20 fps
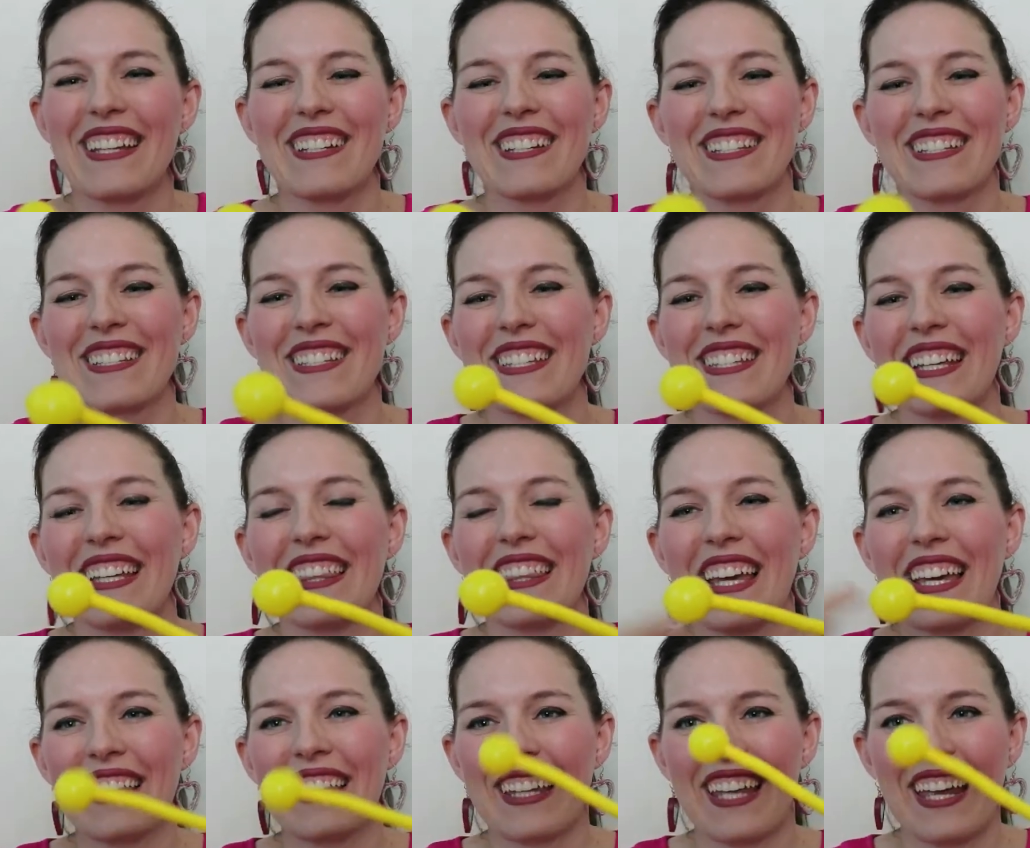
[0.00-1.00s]
you can see
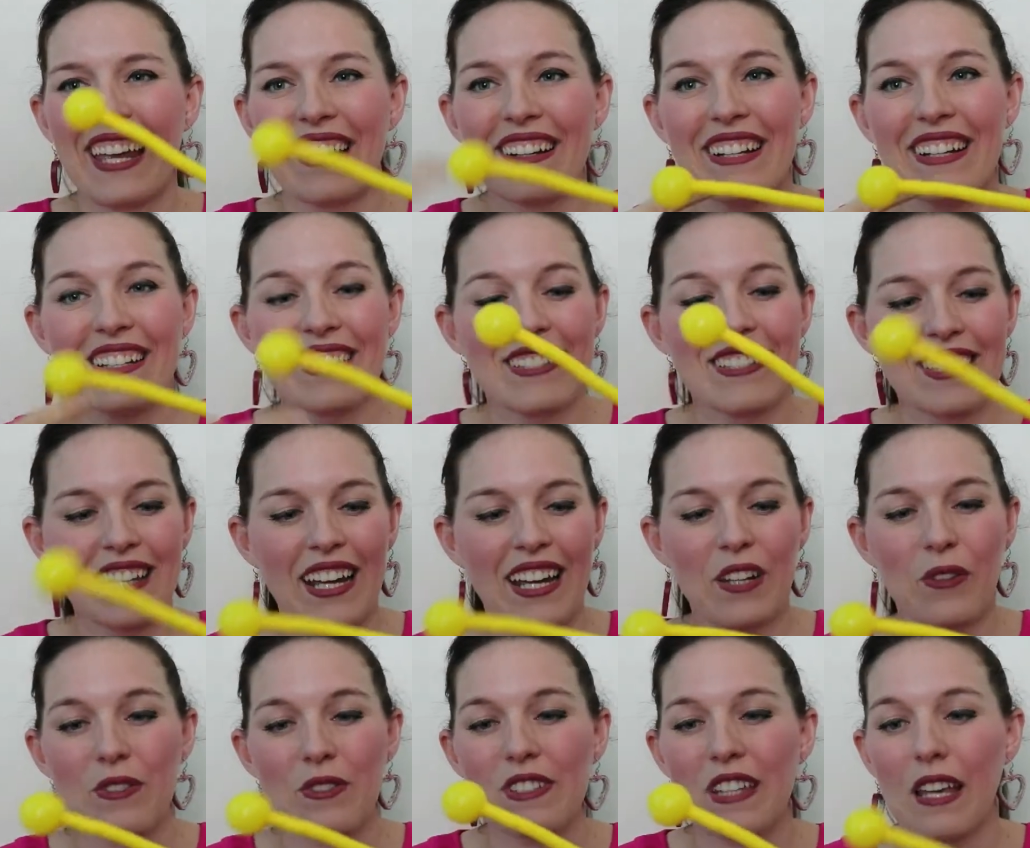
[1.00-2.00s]
that the air is starting
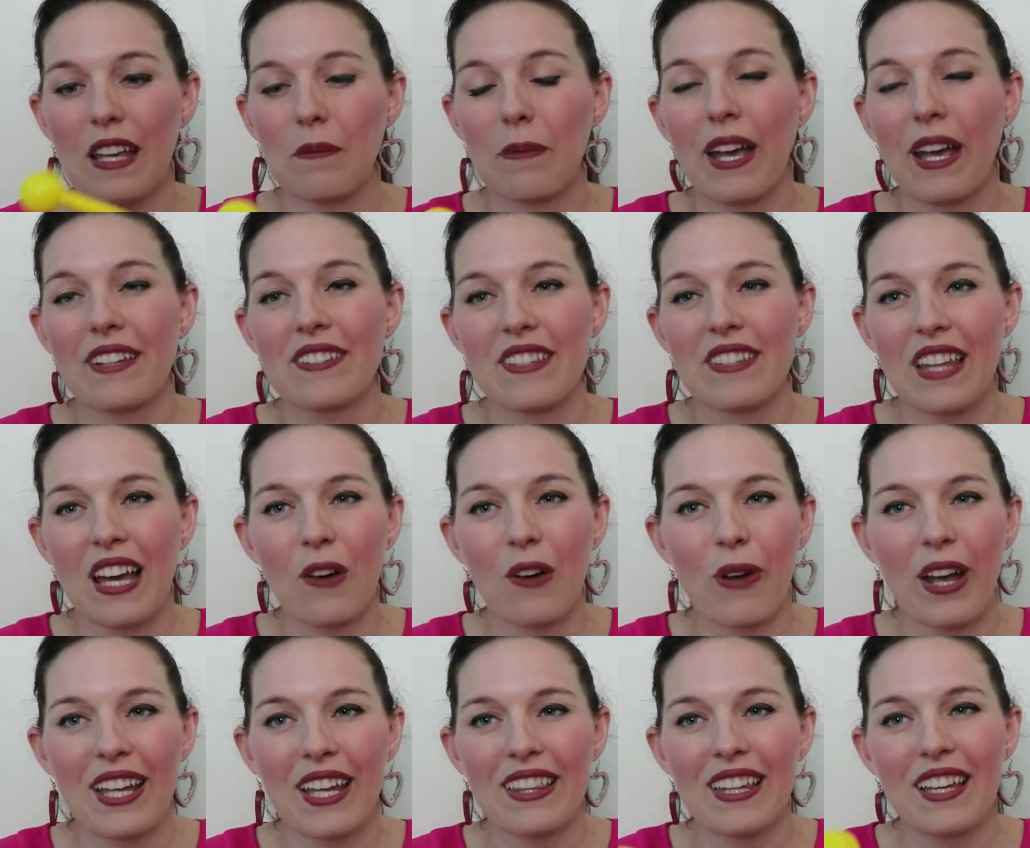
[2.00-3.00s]
to escape back to that
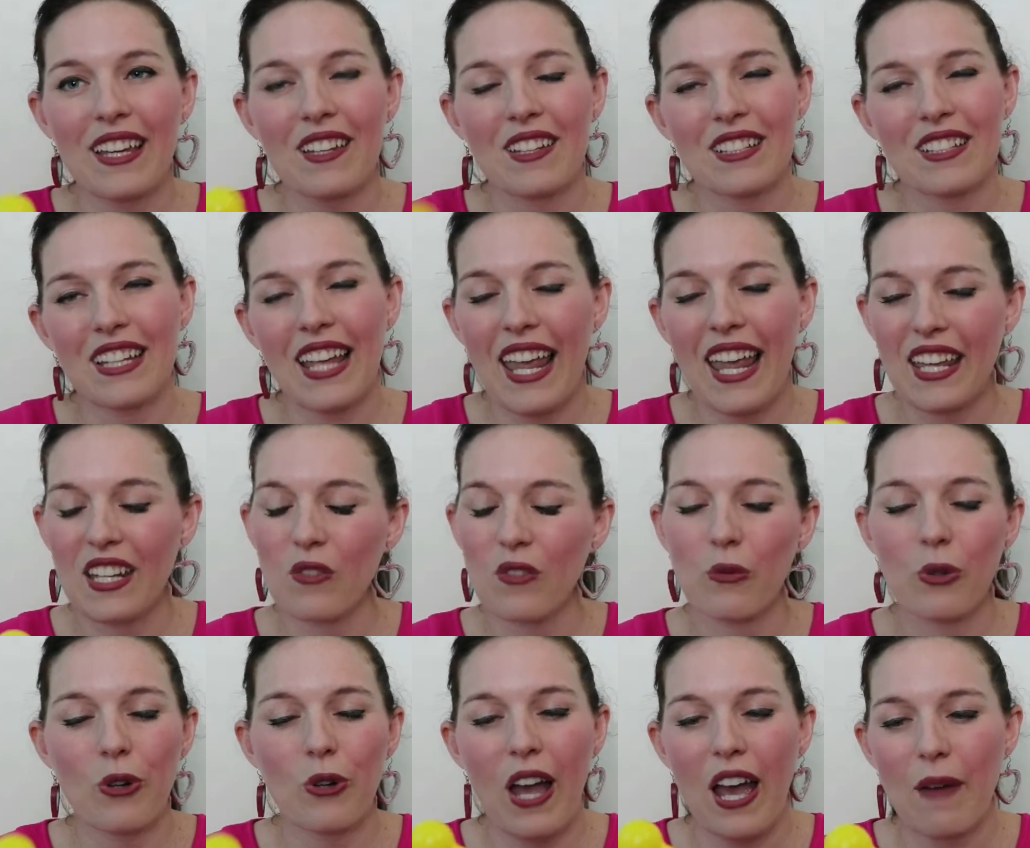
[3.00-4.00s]
way and that can and
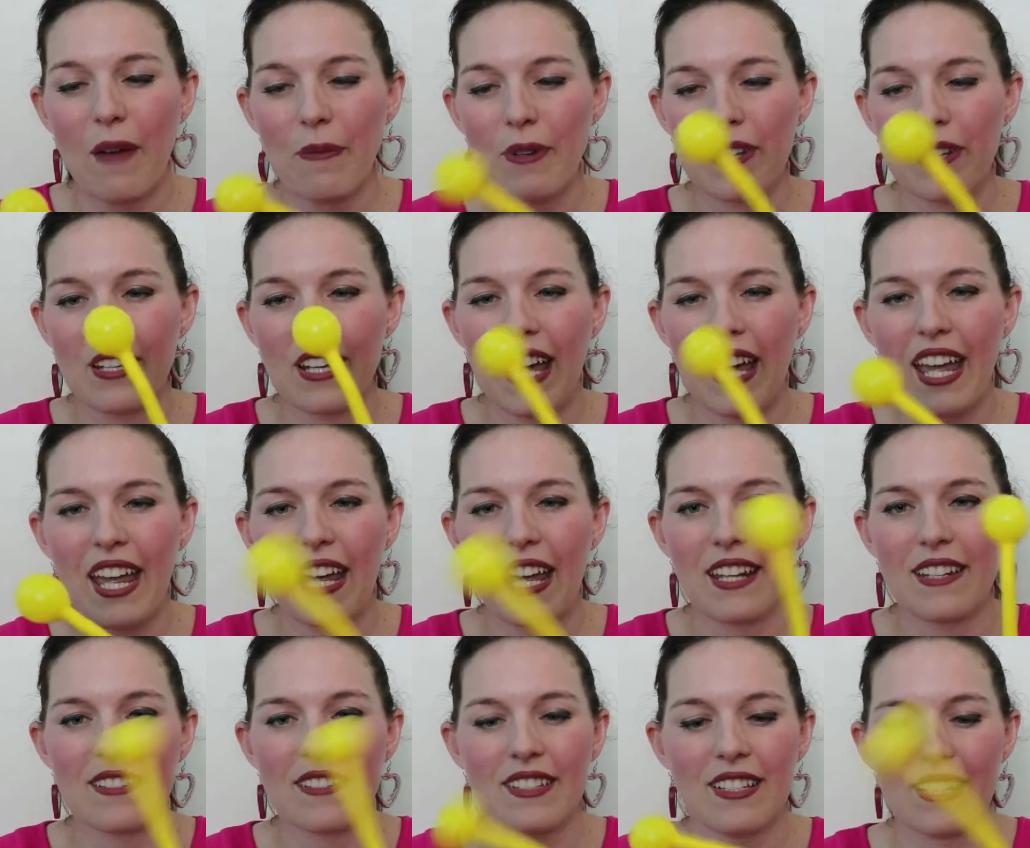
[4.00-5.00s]
will happen
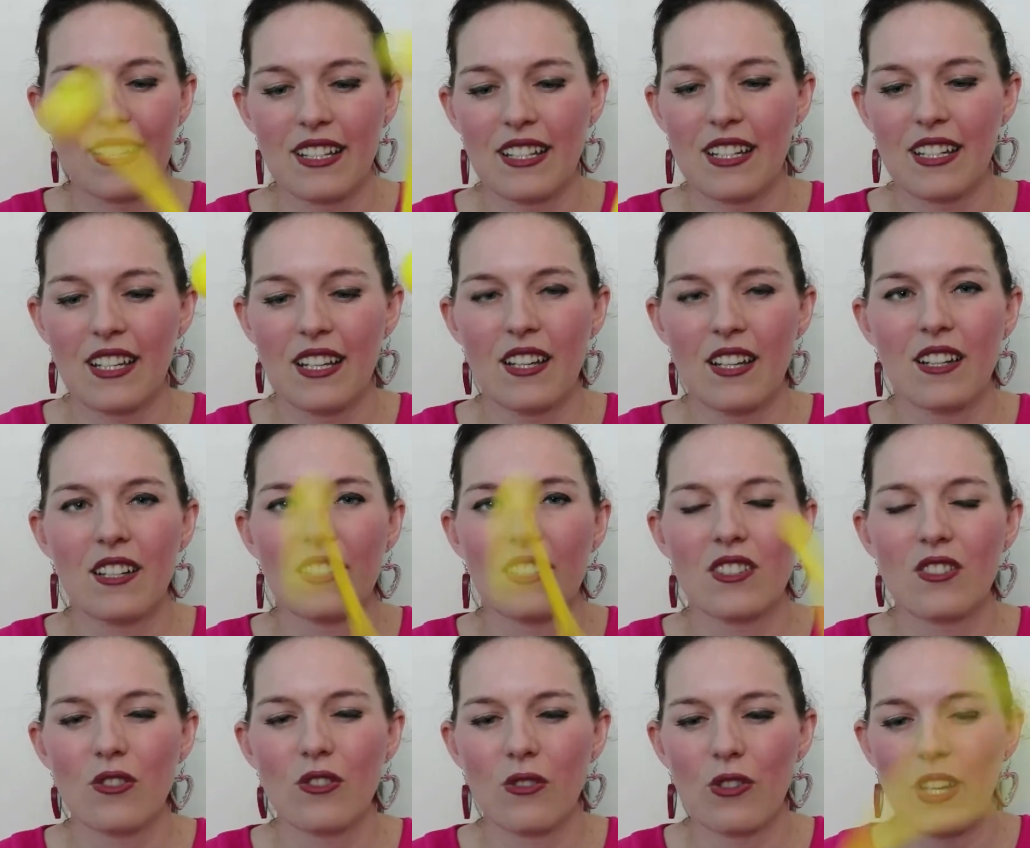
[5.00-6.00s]
and
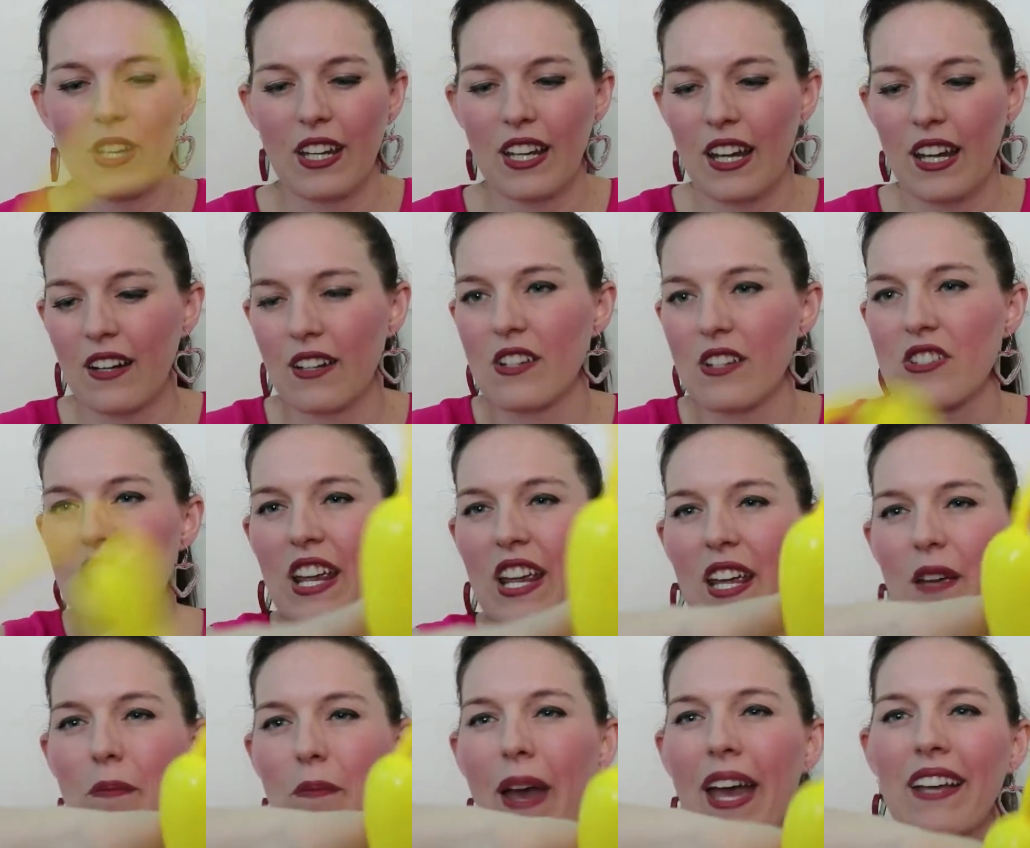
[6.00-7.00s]
to encourage
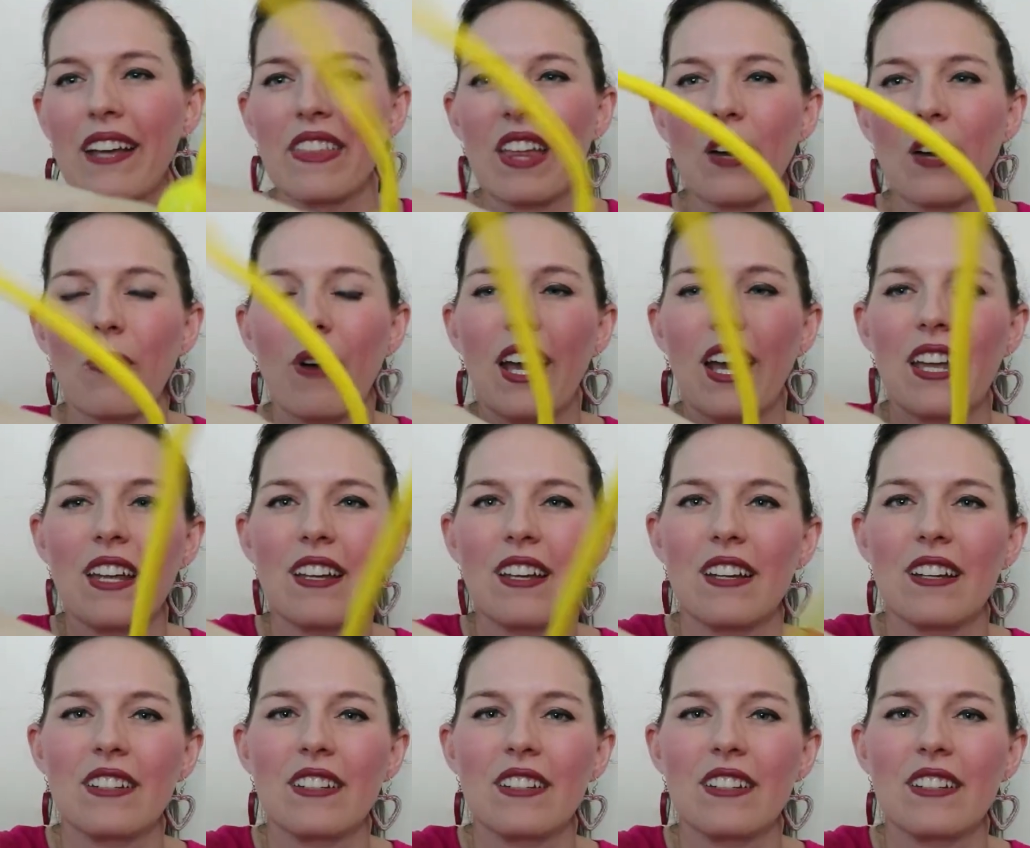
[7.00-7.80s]
air back that way